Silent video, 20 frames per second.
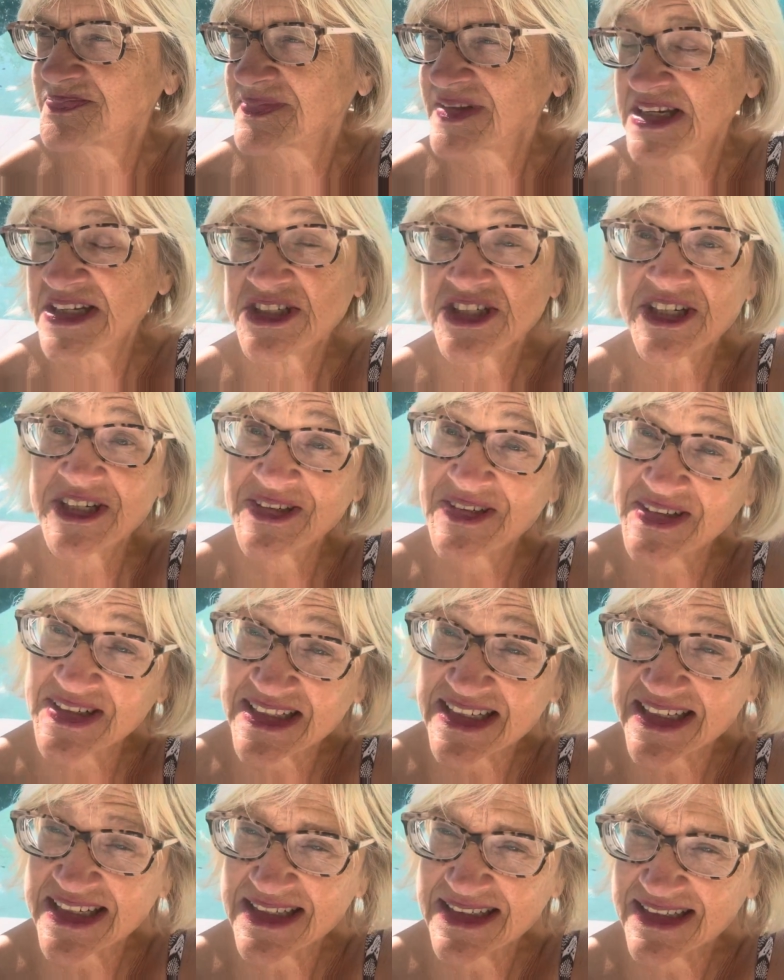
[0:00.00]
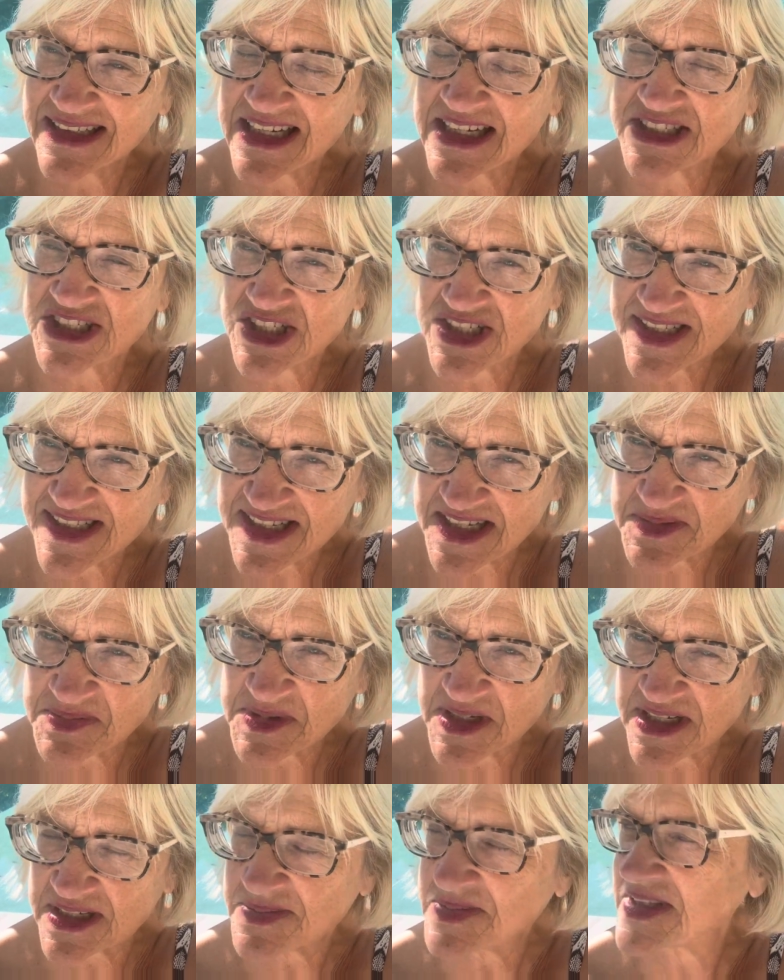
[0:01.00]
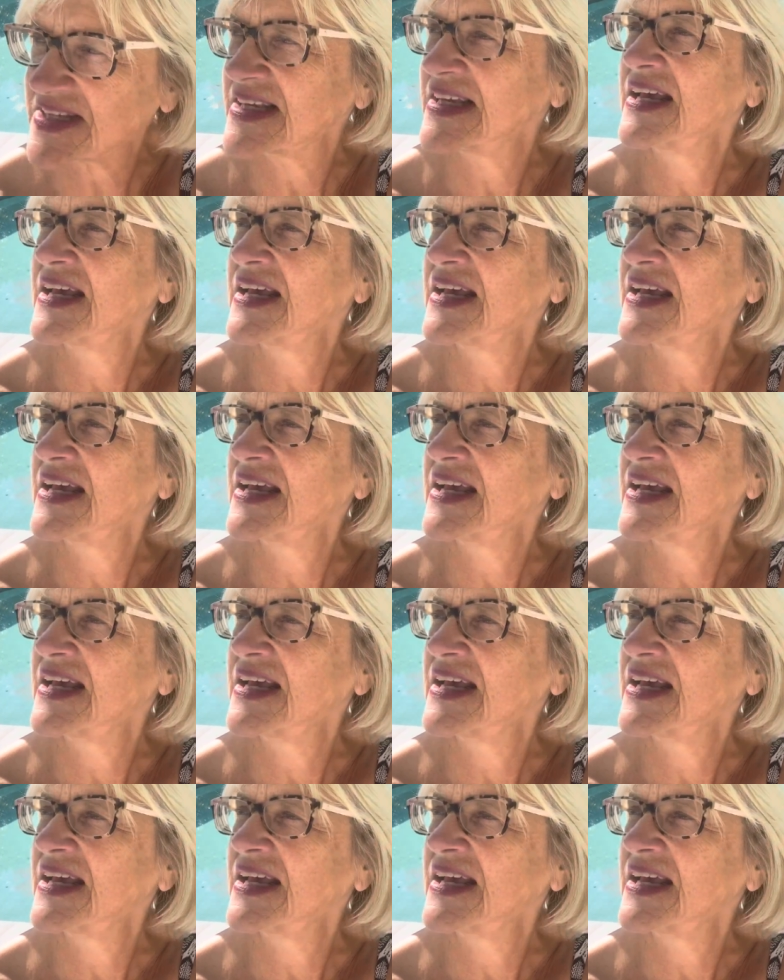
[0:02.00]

continually, not just sometimes.